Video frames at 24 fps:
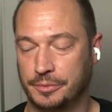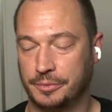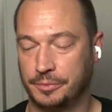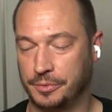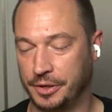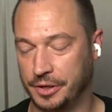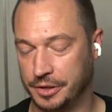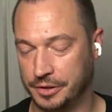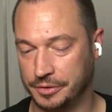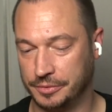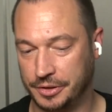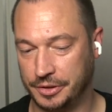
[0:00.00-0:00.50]

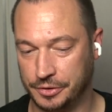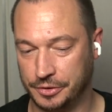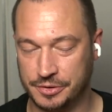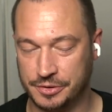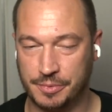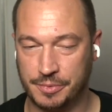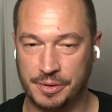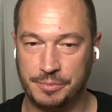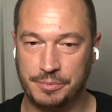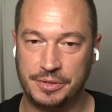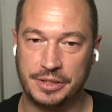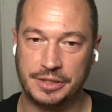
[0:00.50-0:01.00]
where
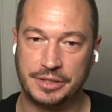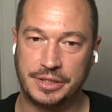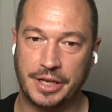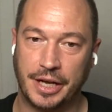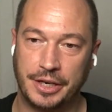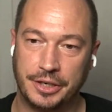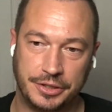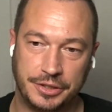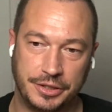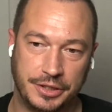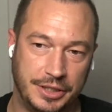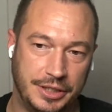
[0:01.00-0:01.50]
there's maybe a
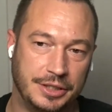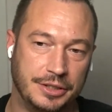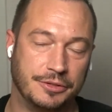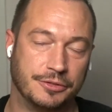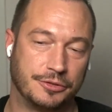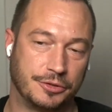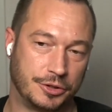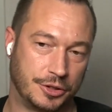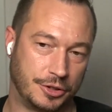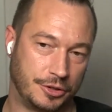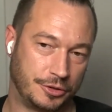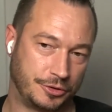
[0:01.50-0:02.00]
dire need
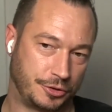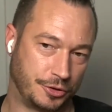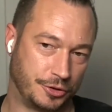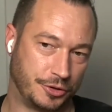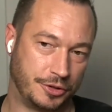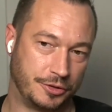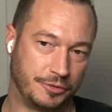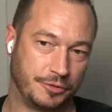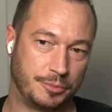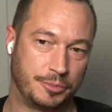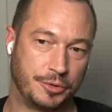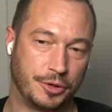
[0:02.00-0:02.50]
for
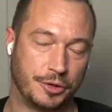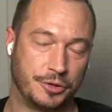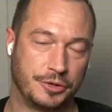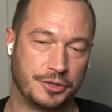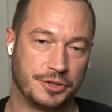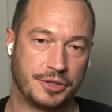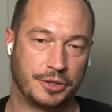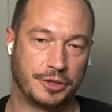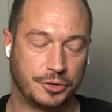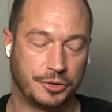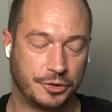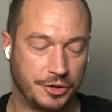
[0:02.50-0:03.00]
alternative
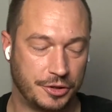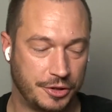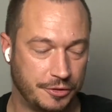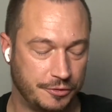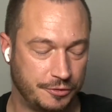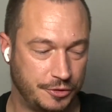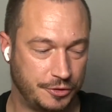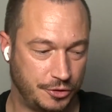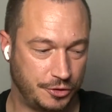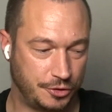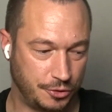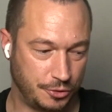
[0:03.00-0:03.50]
approaches,
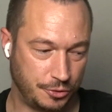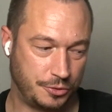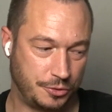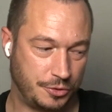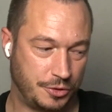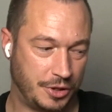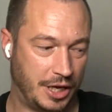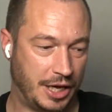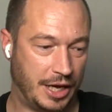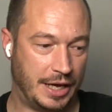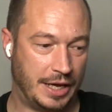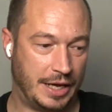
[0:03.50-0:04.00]
alternative
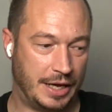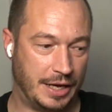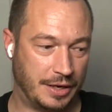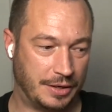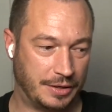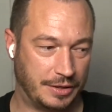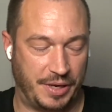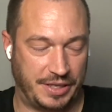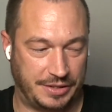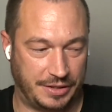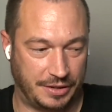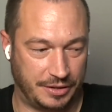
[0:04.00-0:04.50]
to
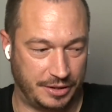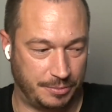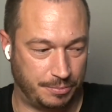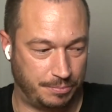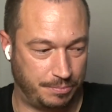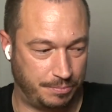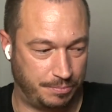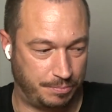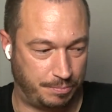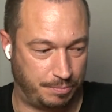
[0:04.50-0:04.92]
basically